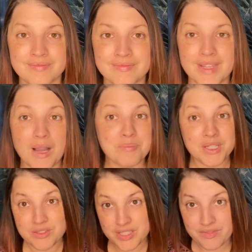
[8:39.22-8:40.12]
I'm
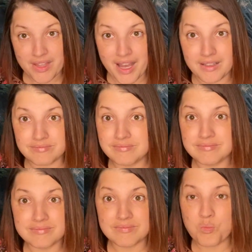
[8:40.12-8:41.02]
guilty of that.
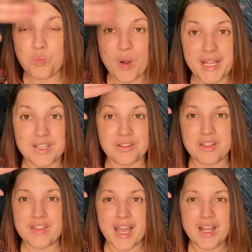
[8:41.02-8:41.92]
Way guilty of
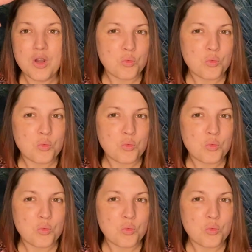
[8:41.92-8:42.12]
that.